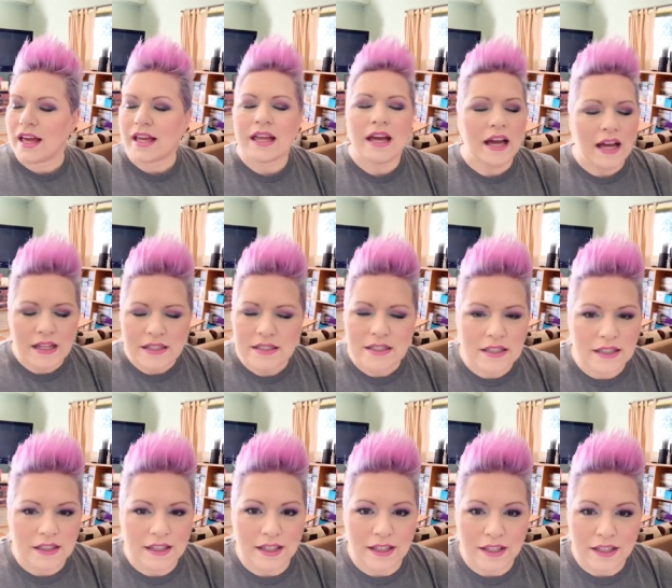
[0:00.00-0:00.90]

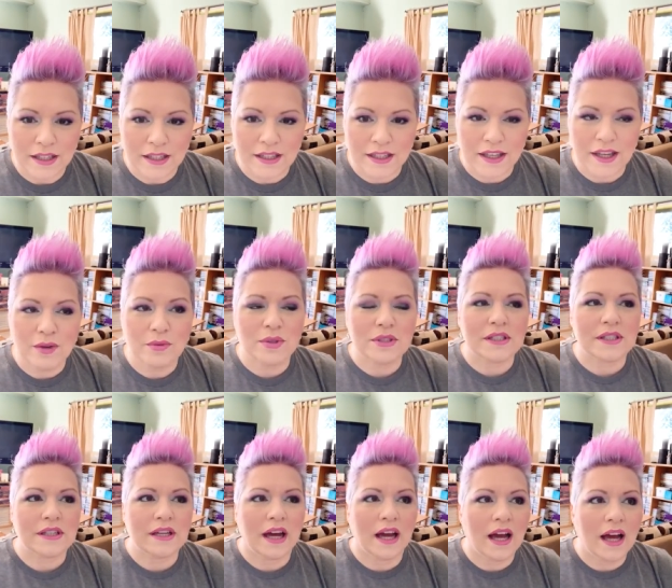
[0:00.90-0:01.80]
Constantly. It was
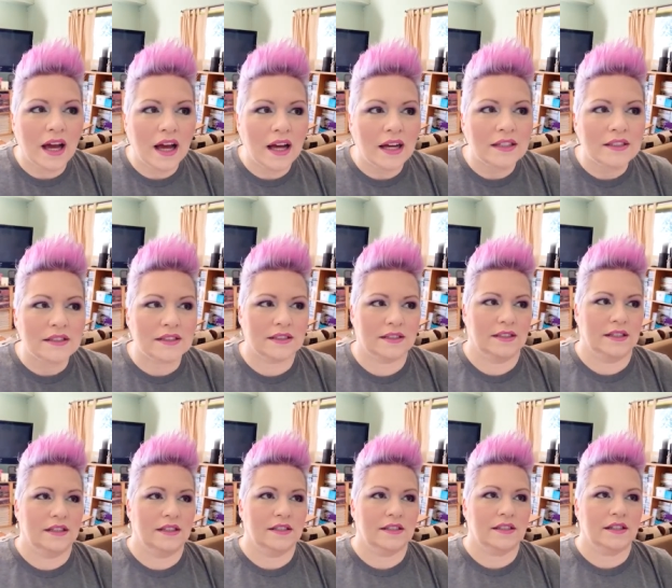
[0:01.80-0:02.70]

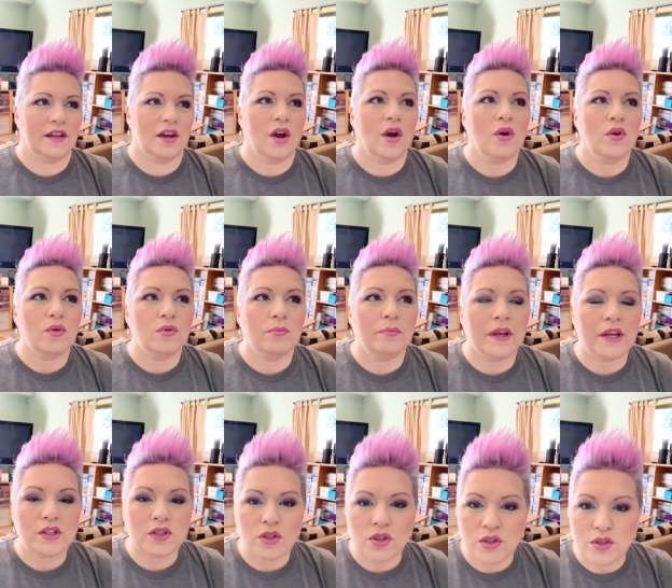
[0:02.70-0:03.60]
constant oh,
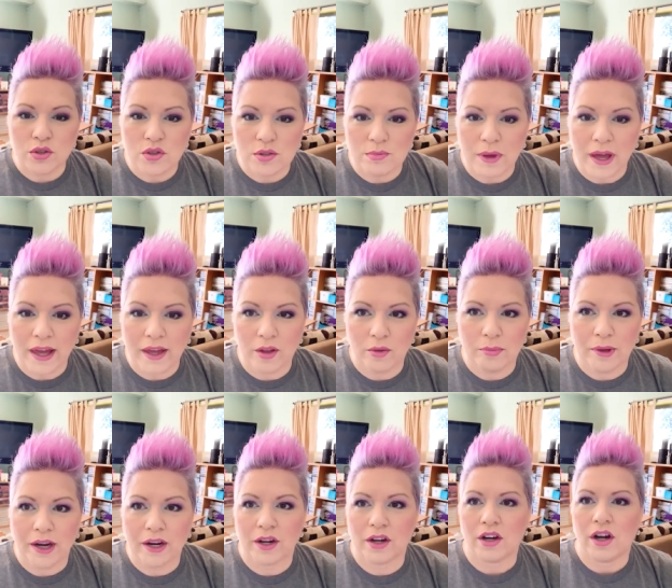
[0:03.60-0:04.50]
make sure you smile
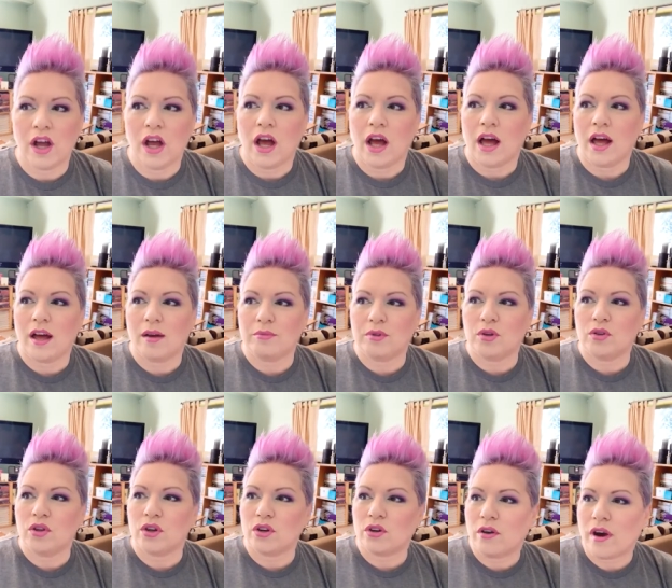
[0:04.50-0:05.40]
better. Um, you
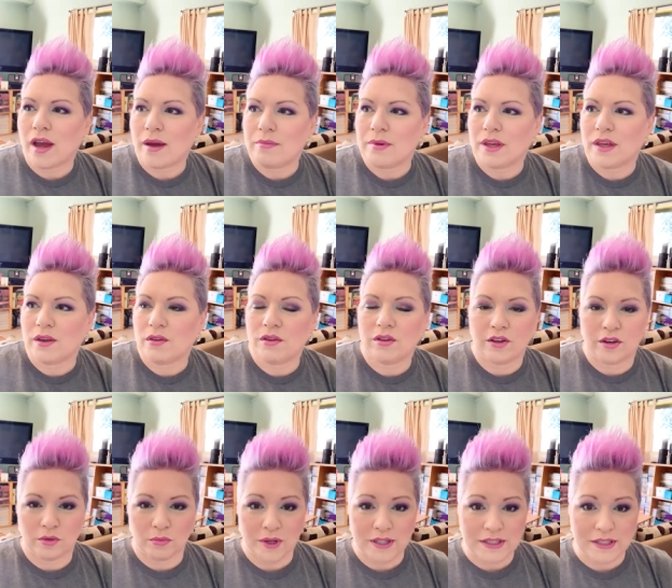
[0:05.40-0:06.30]
look crabby. You
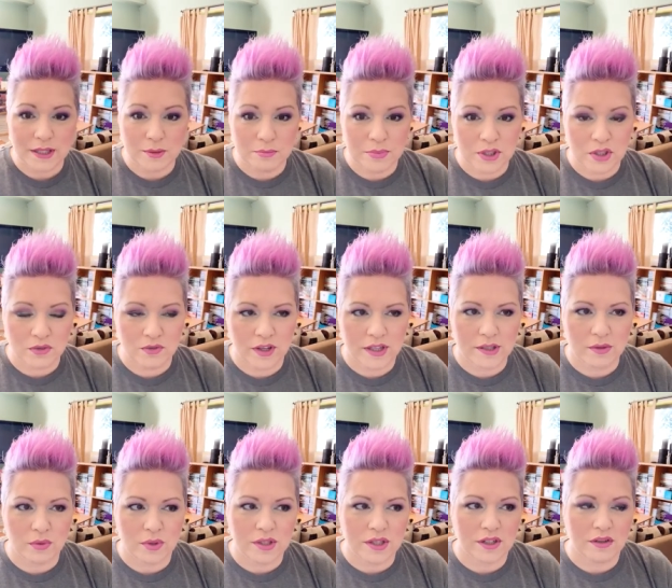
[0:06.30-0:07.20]
know, resting bitch
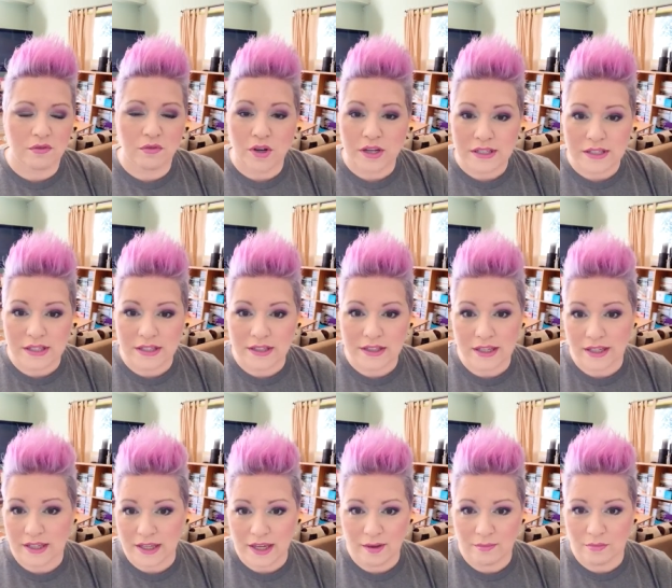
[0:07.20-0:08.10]
face wasn't a phrase
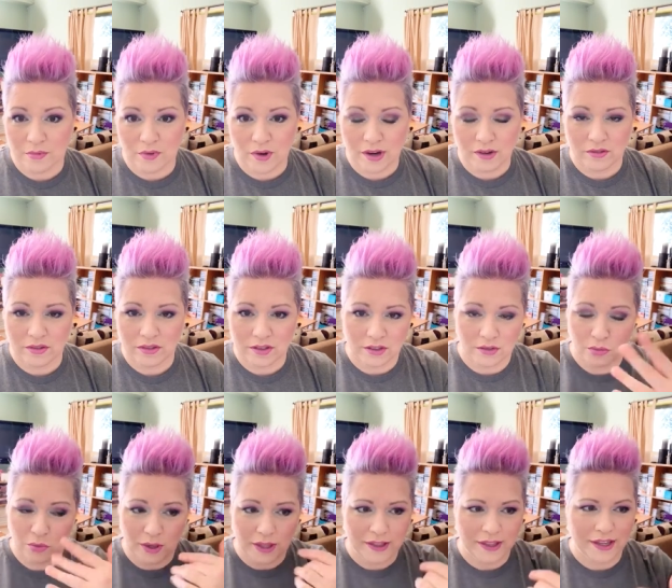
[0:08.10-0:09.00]
that came around until
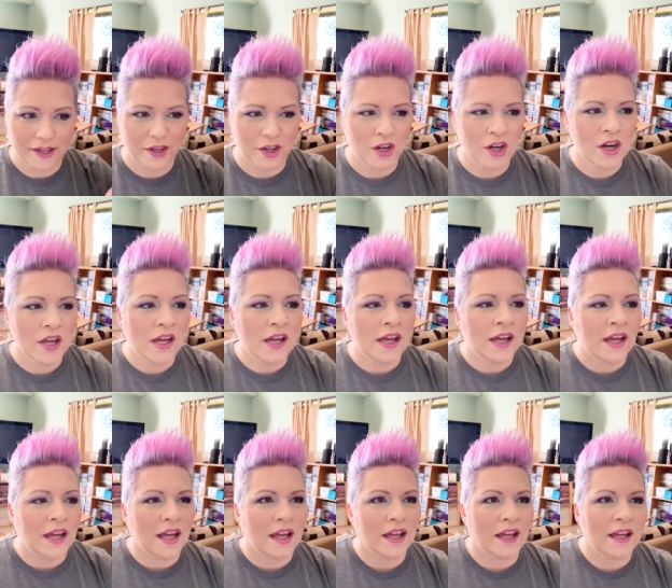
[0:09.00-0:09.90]
way later.
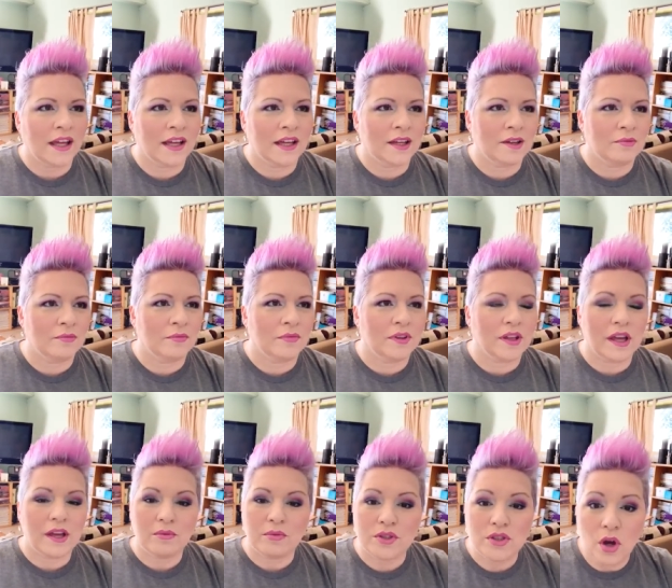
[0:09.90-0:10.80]
Um,
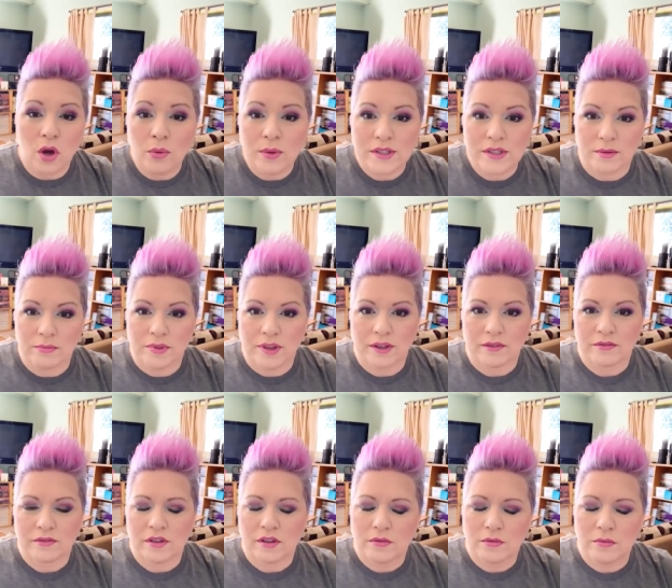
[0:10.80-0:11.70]
it was always something.
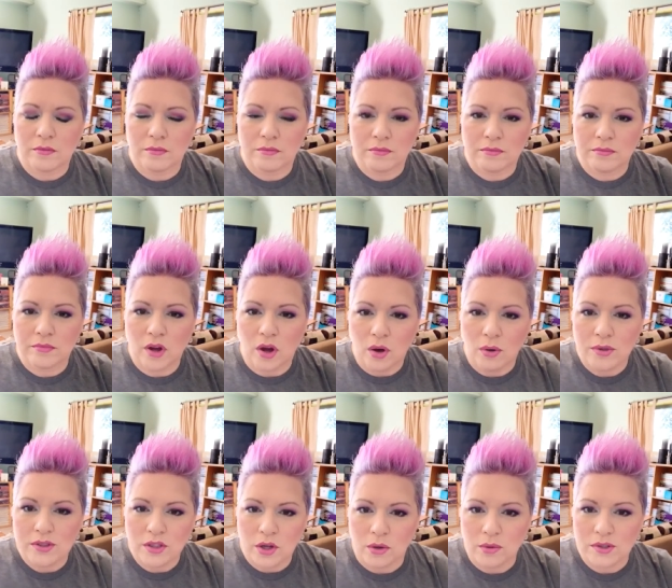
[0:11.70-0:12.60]

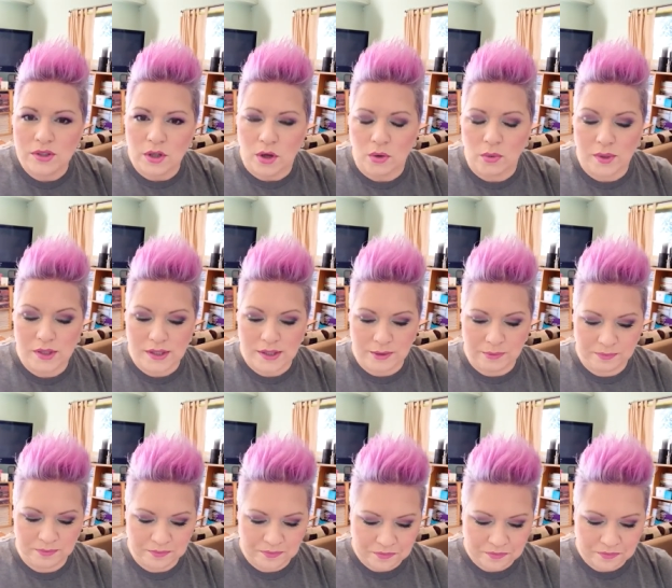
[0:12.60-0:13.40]
Always, always, always.